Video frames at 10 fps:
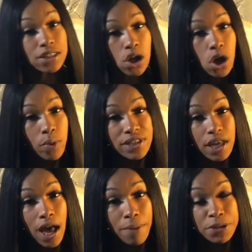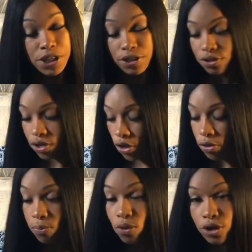is always an option. You know,
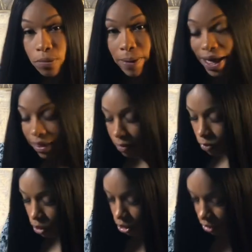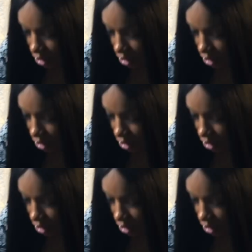the more you buy, the more you